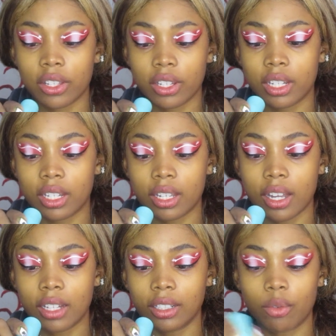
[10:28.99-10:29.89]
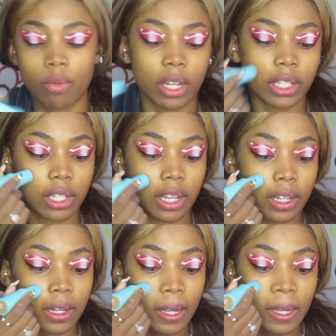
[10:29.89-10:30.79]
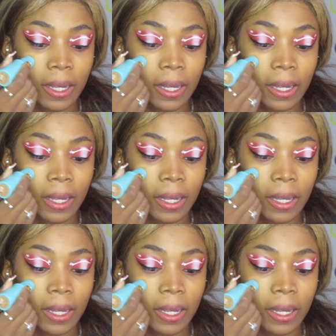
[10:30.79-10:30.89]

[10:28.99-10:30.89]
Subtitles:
This is the color 110,